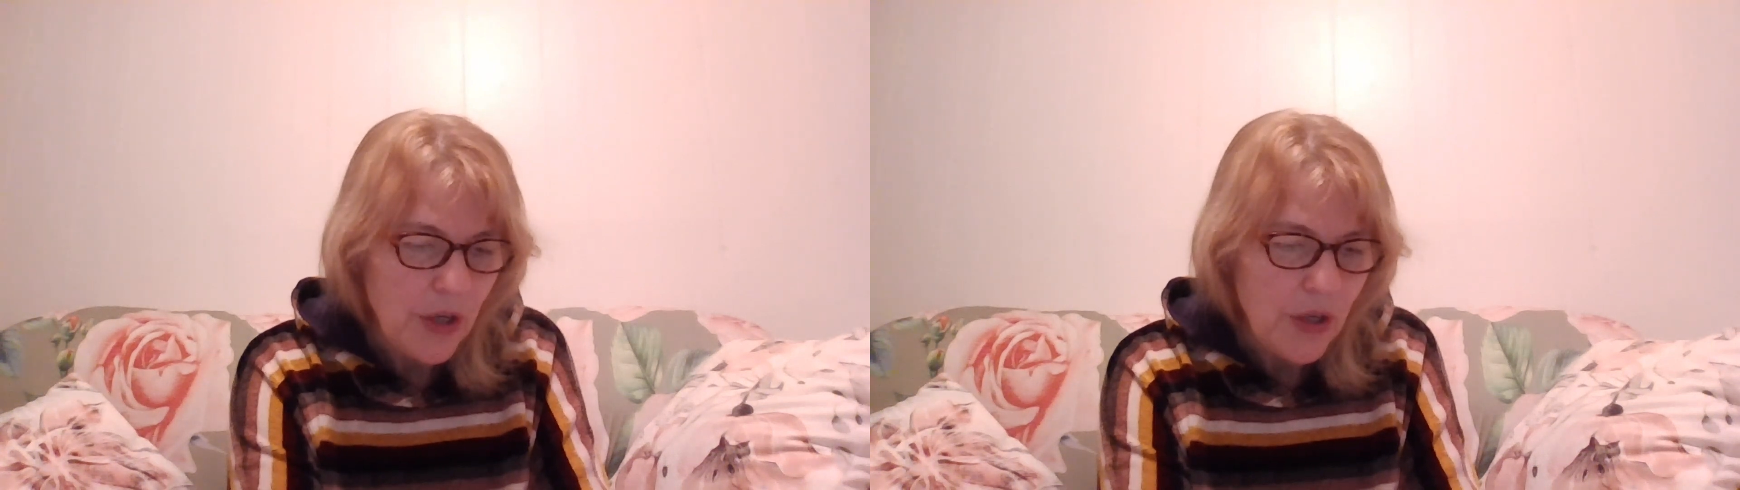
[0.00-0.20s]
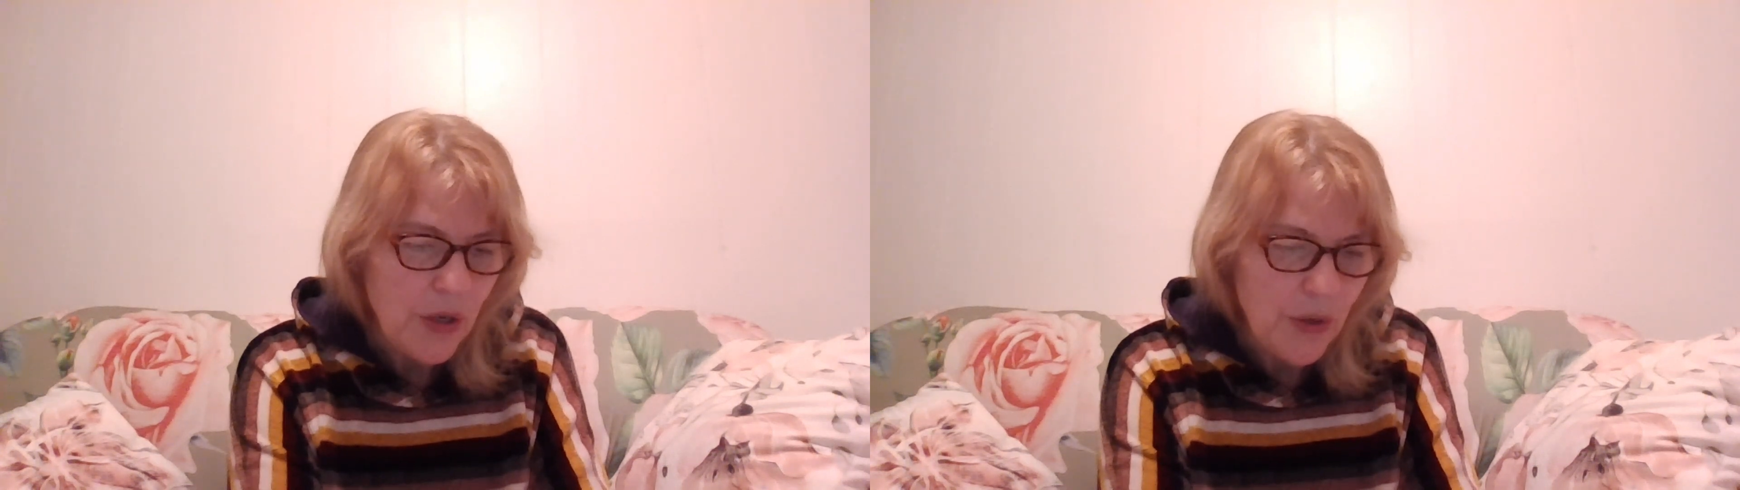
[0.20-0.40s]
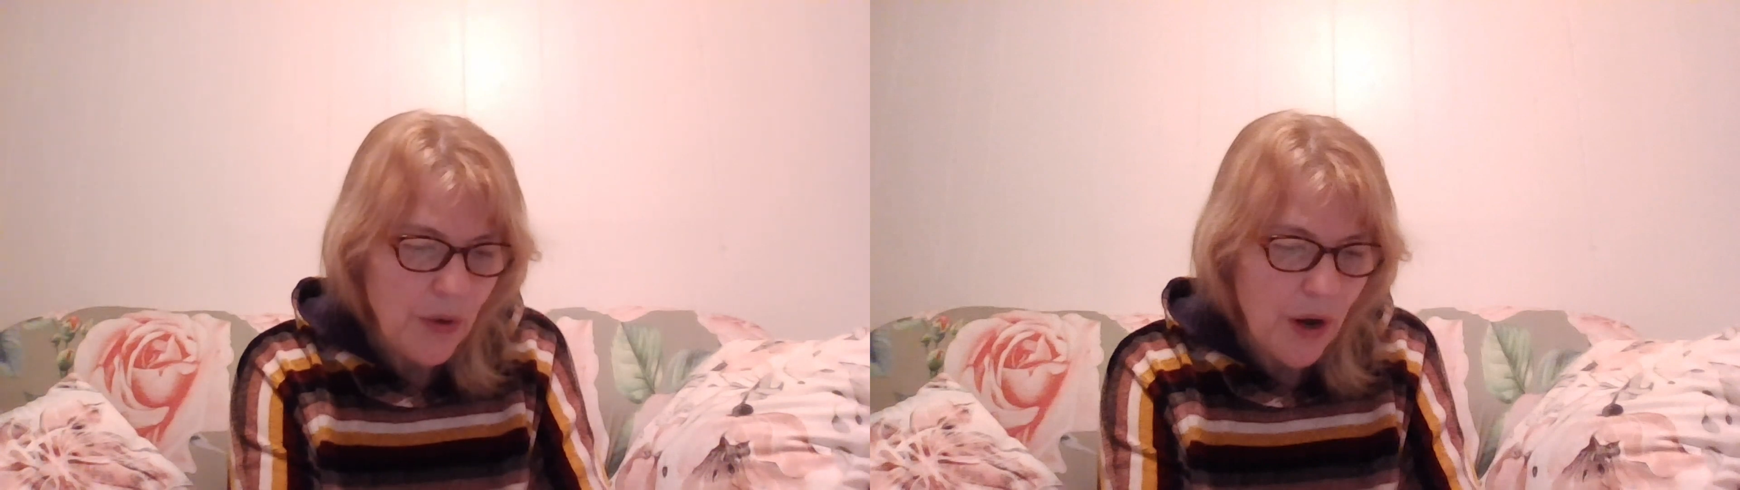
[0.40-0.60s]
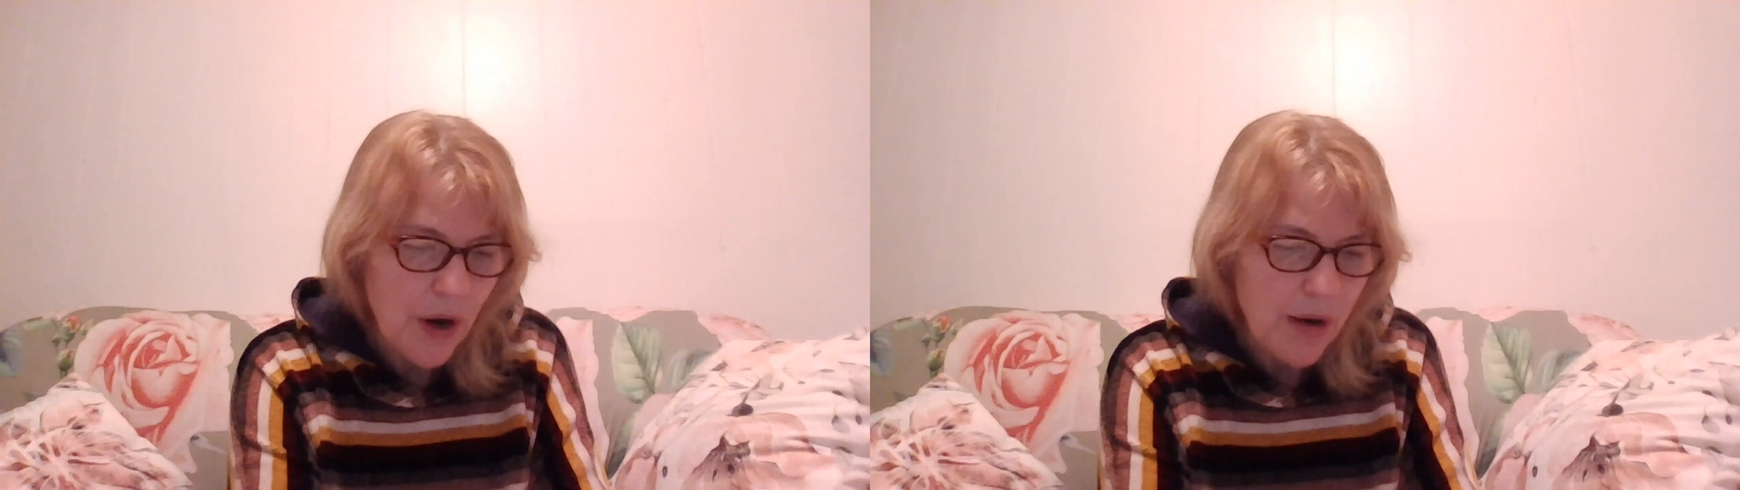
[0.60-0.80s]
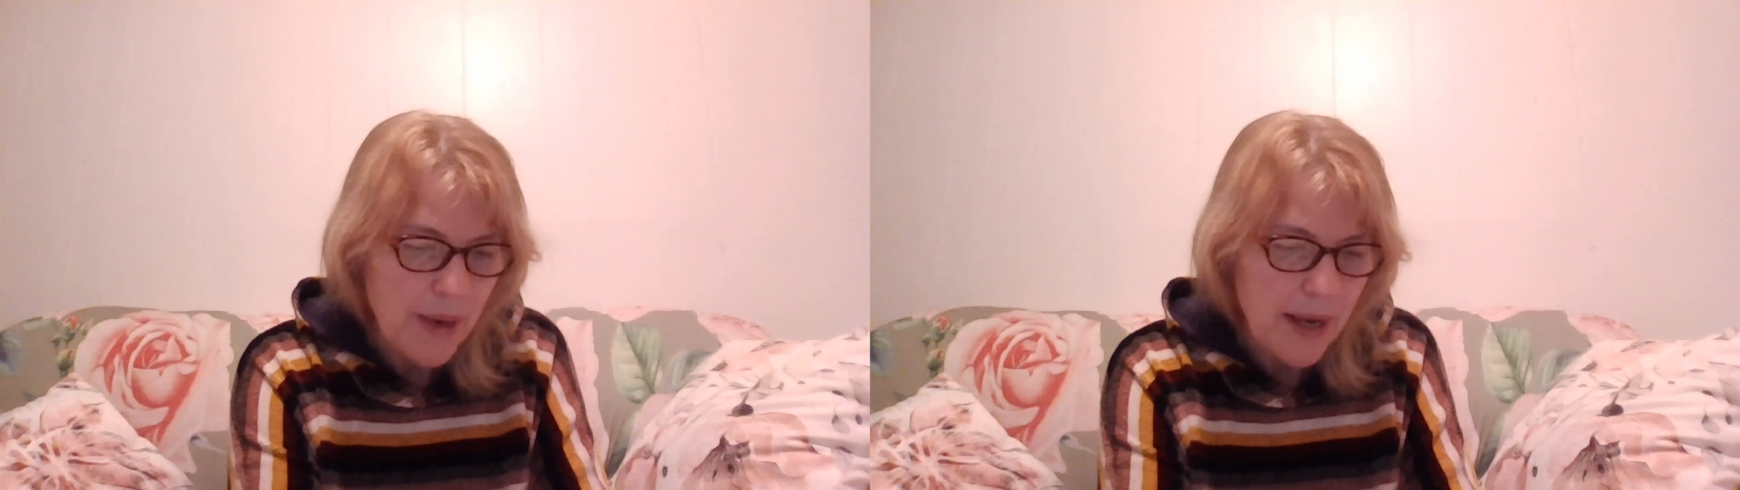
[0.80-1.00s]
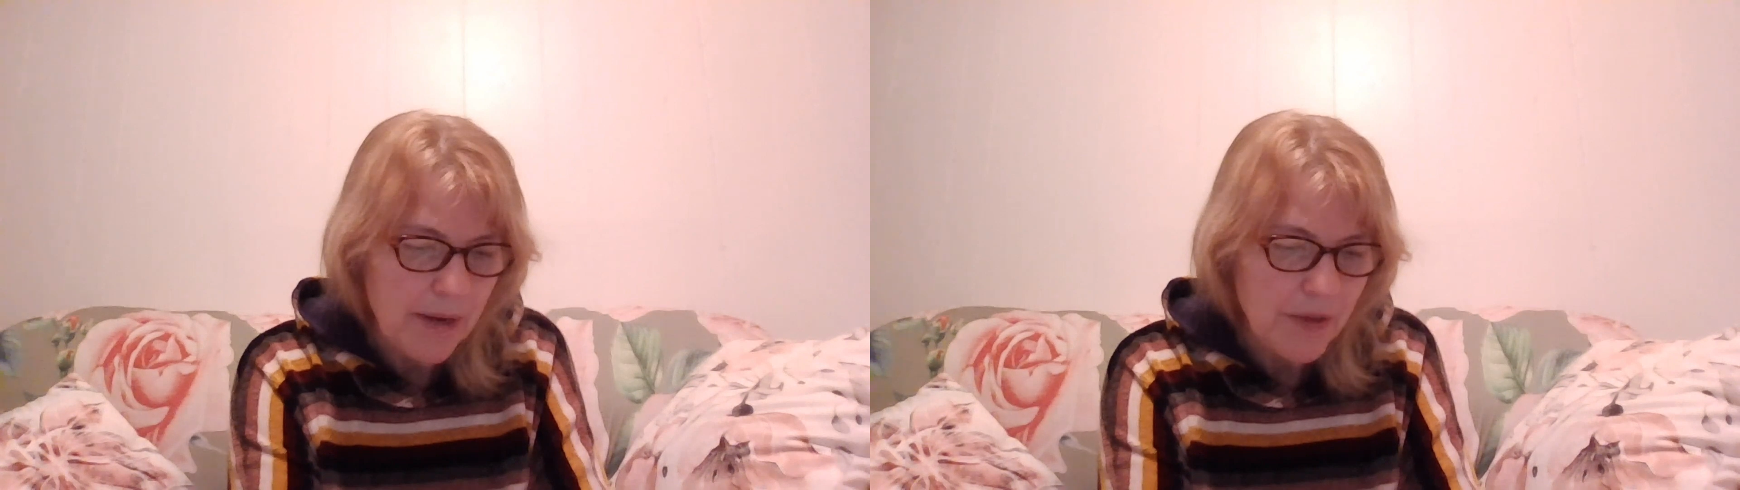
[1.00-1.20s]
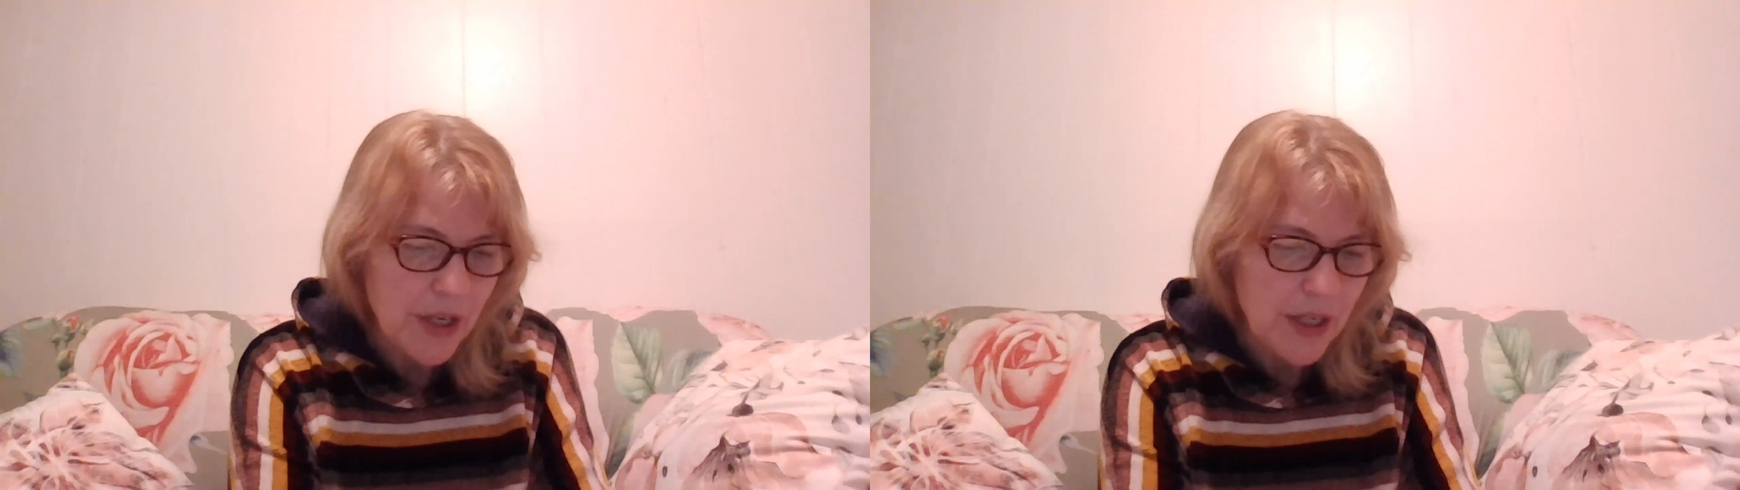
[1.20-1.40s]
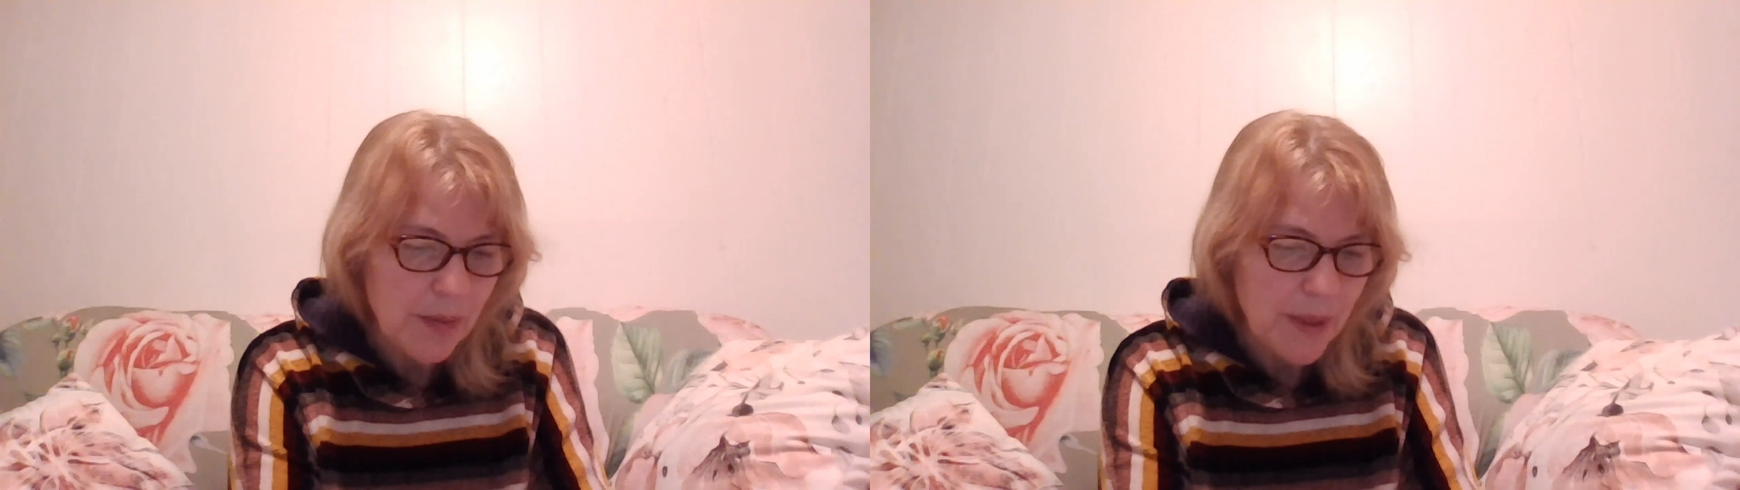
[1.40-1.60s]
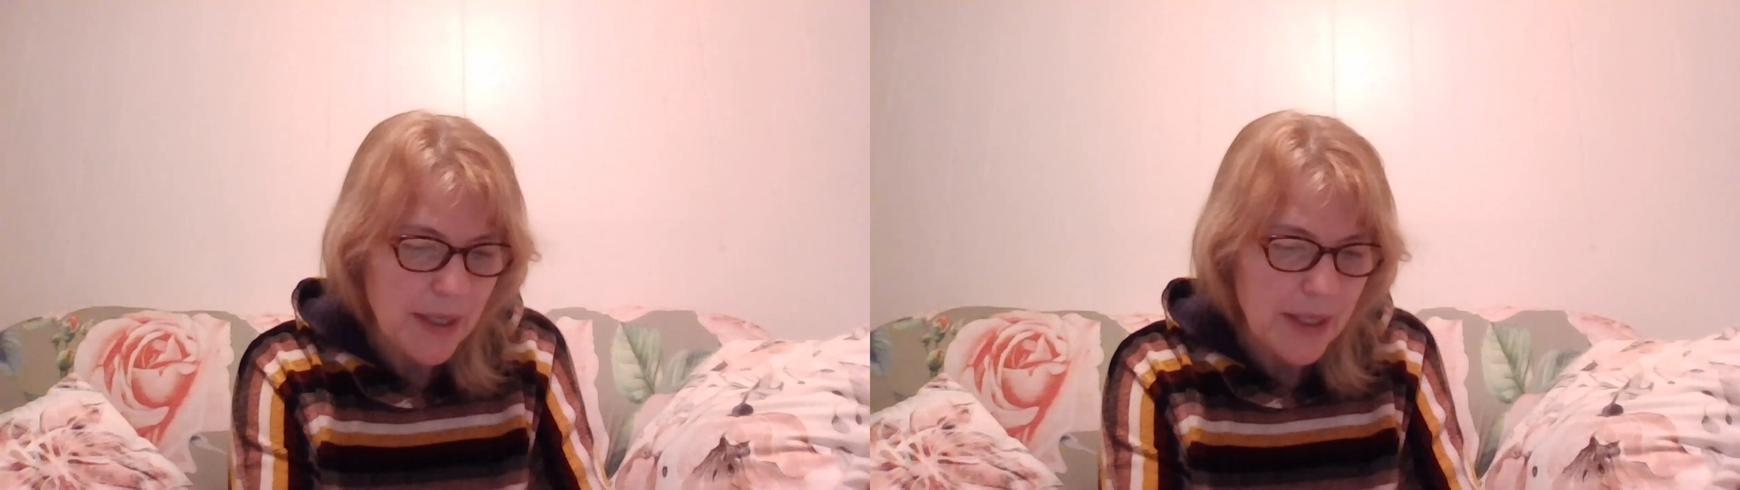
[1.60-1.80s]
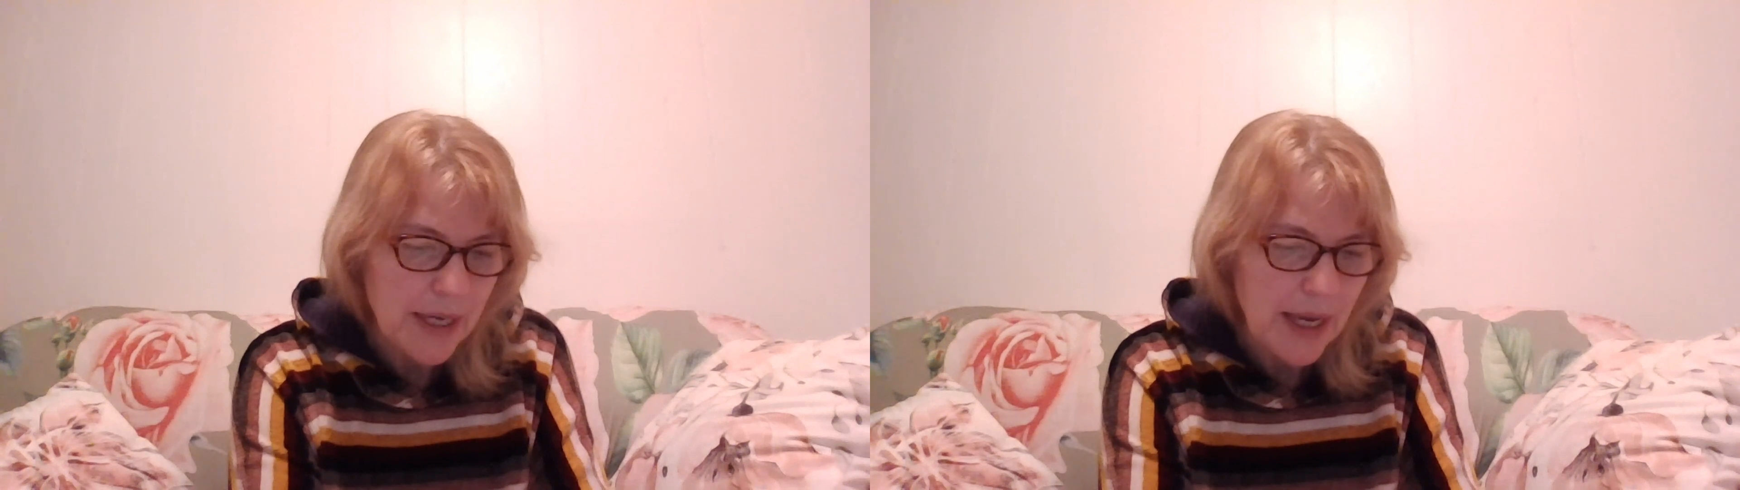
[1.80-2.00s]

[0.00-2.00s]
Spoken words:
You are a man of judgment,